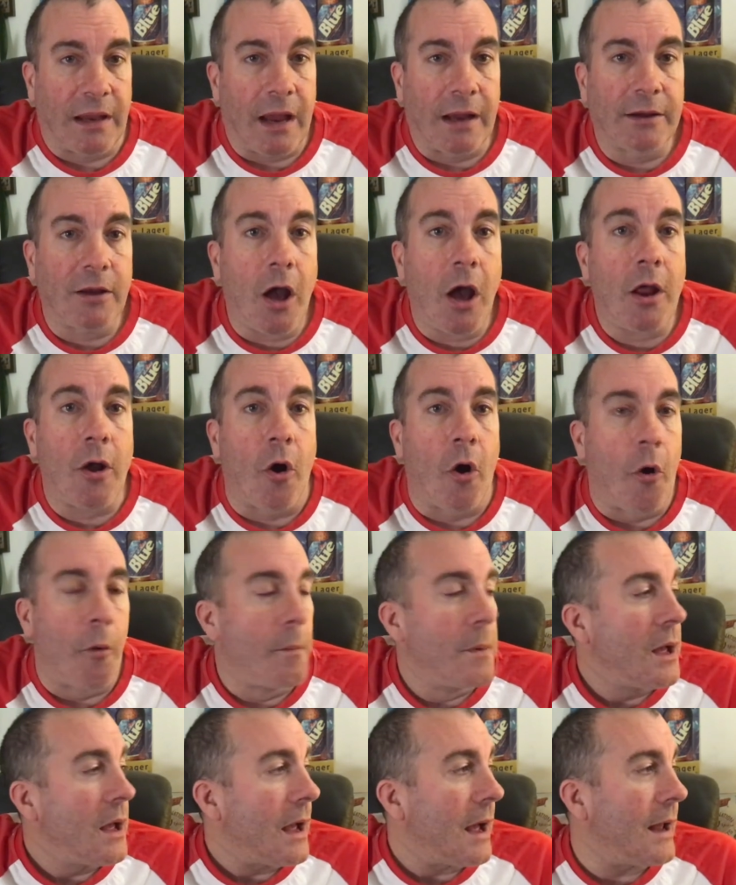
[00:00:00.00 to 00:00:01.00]
I got home,
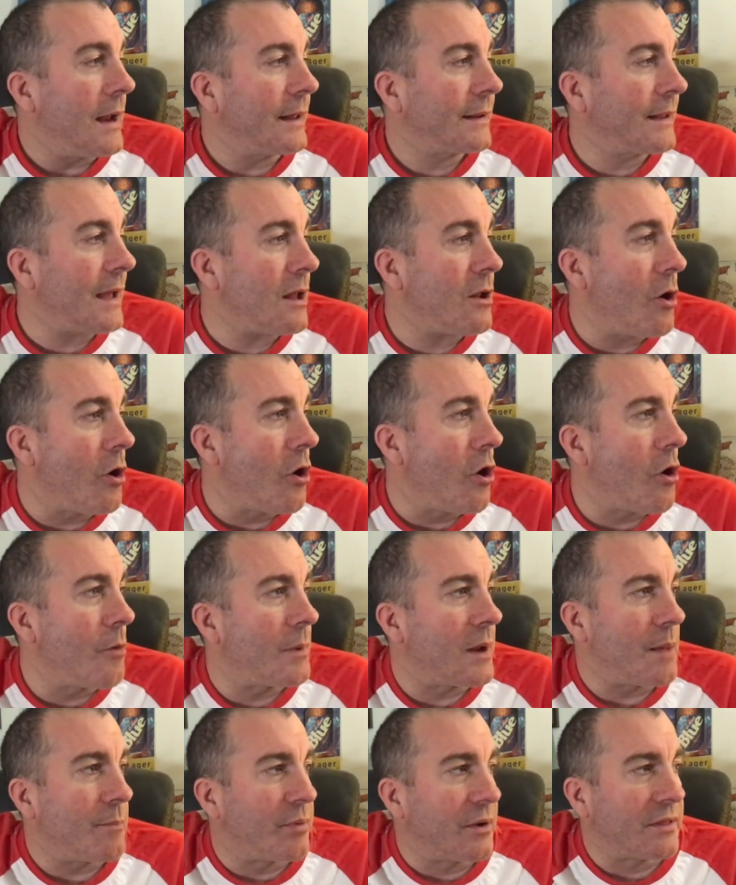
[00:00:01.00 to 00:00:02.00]
and I get home,
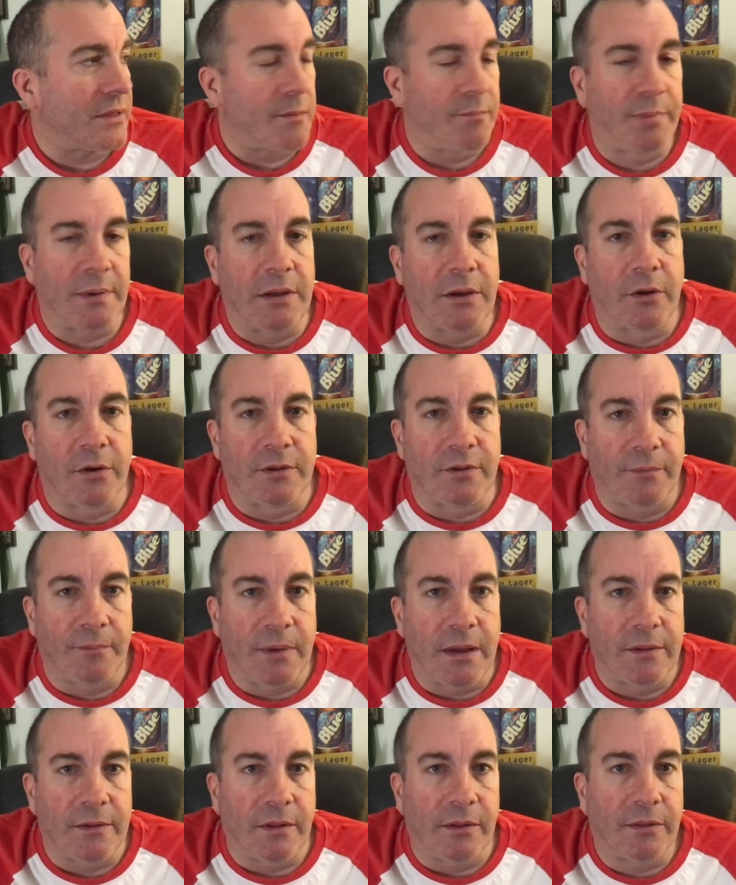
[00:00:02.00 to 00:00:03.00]
and I put in the beer in the
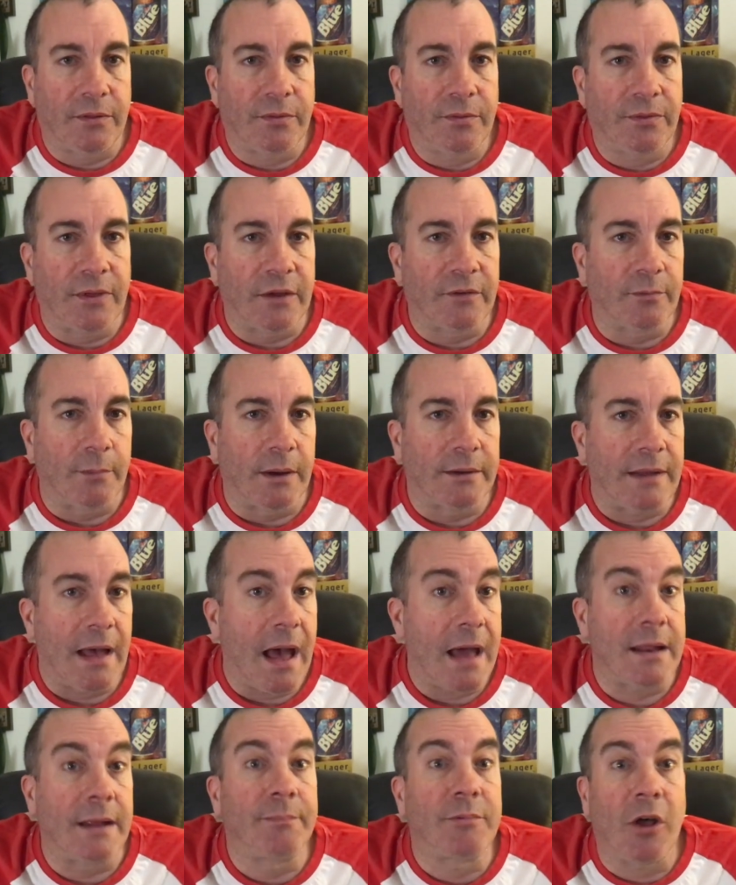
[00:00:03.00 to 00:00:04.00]
thing for my dad,
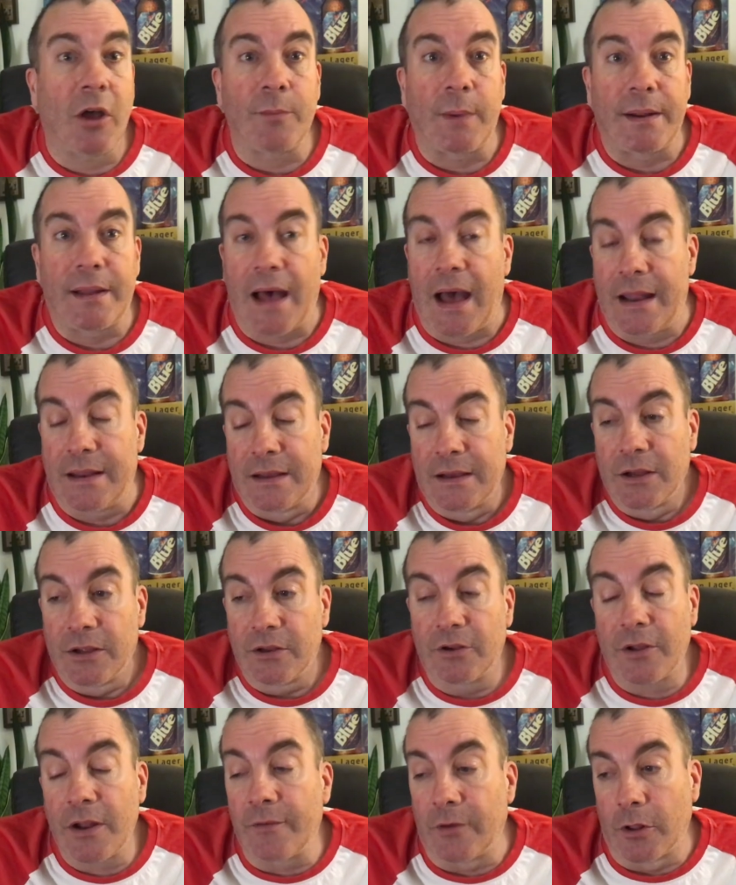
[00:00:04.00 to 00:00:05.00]
and I'm telling my dad,
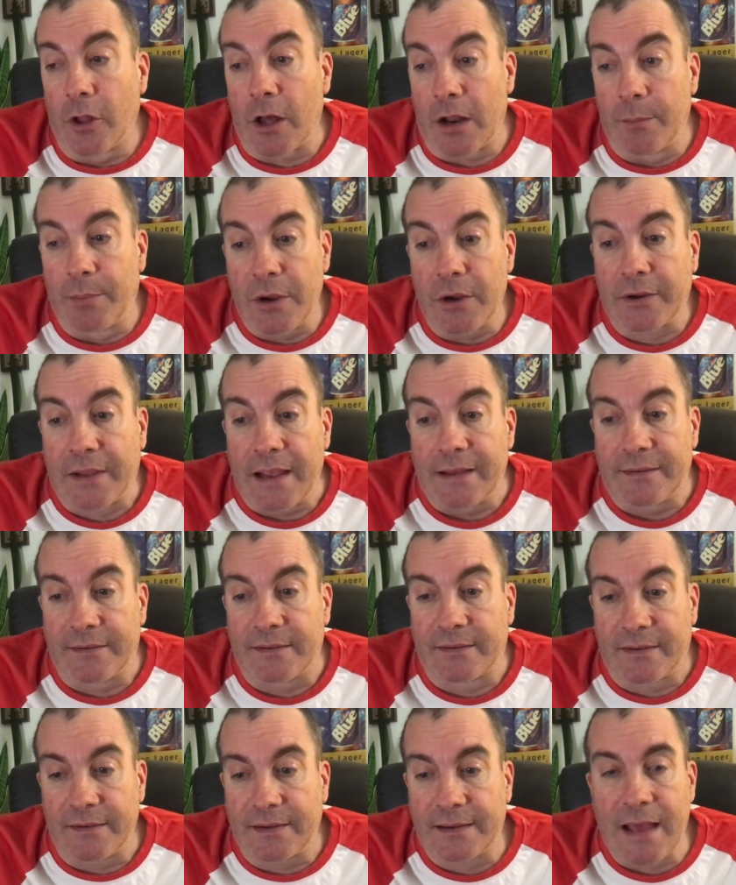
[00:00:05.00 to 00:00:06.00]
you're going to have a lot of beer cases
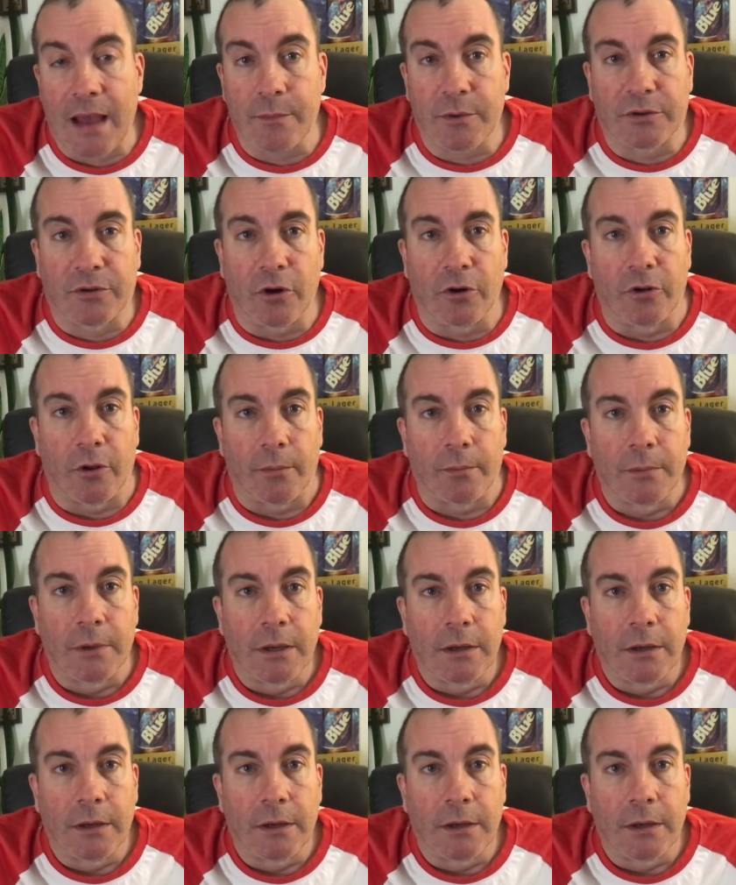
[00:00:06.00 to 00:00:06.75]
because you can't return them.